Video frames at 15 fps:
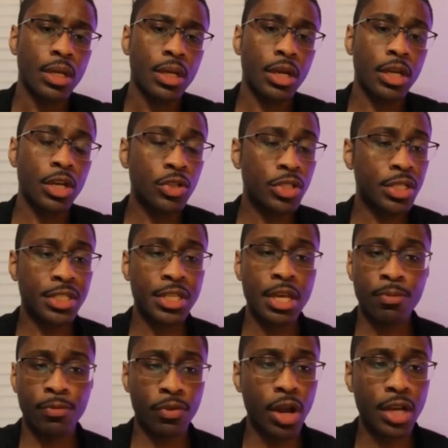Now, here's a
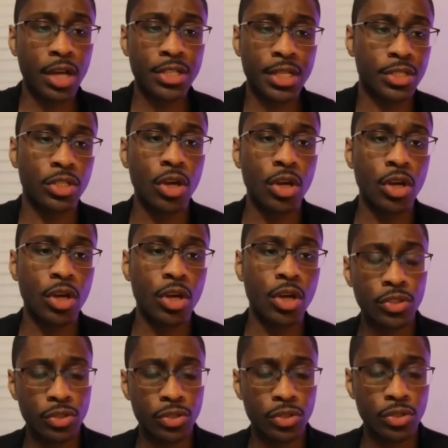tip for us as
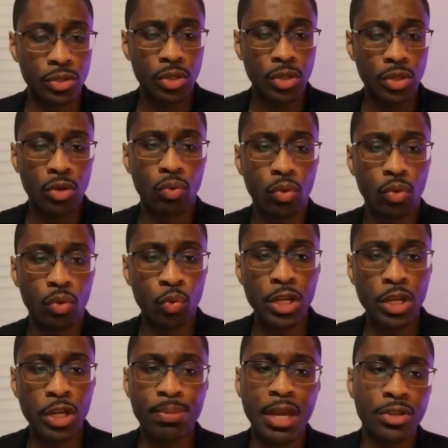adults. We're
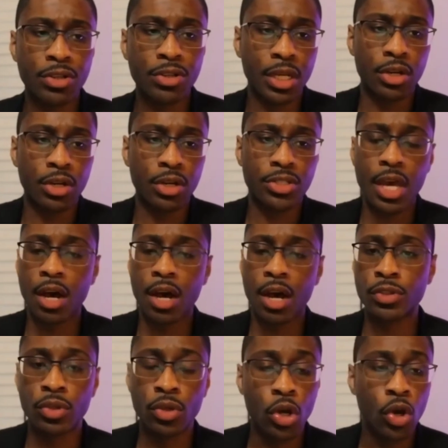reparenting
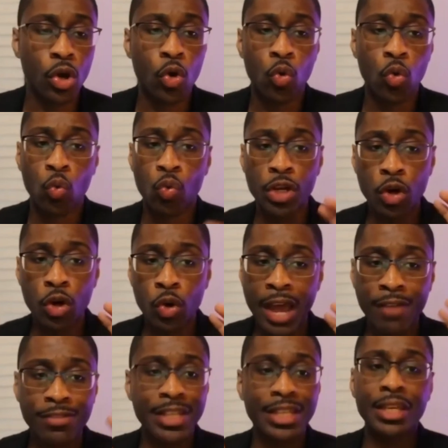ourselves. We don't
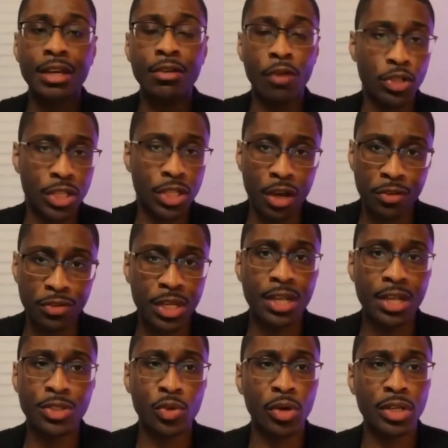have to give ourselves
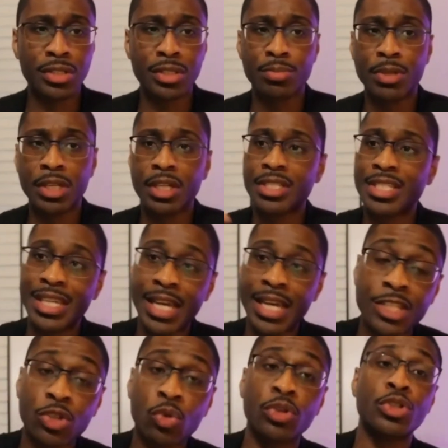consequences because the
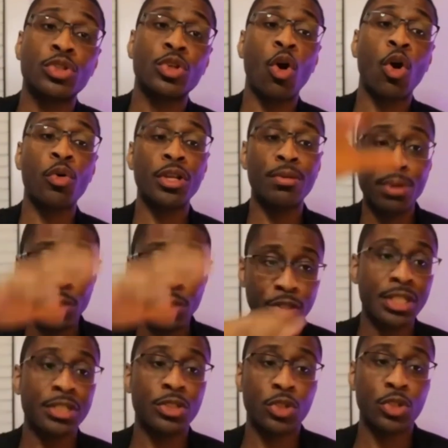consequences are already
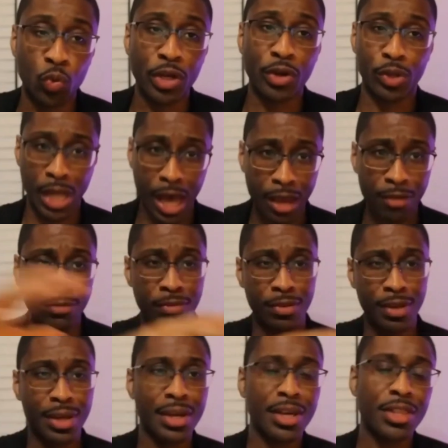built into real life.
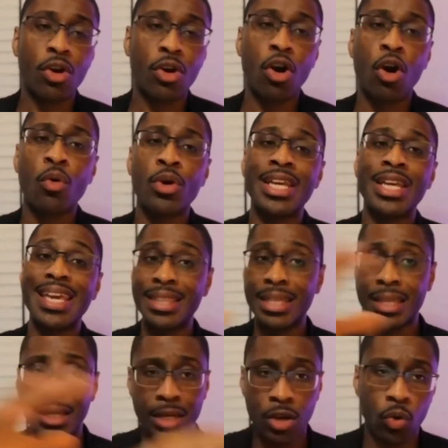They're already in
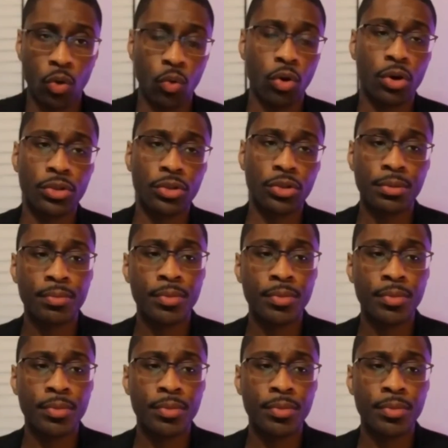the adult world.